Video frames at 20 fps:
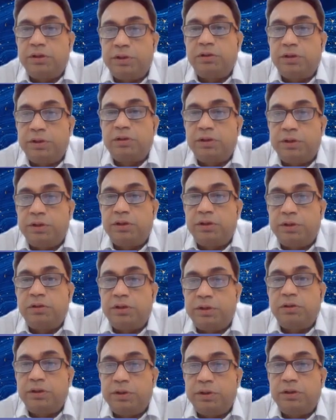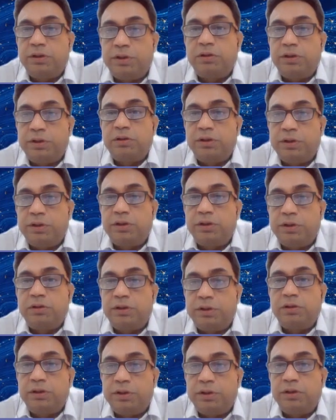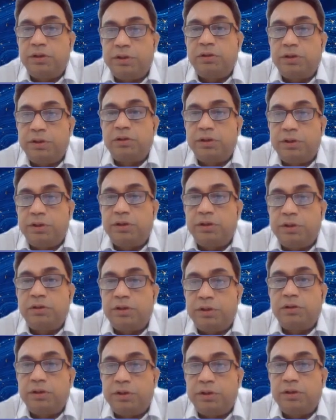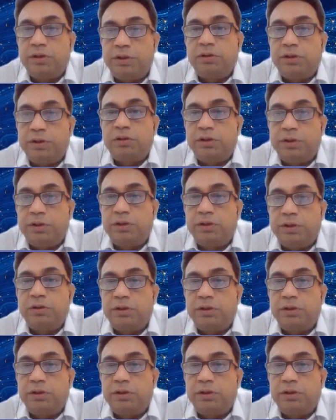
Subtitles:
in these financially strapped times for this cohort.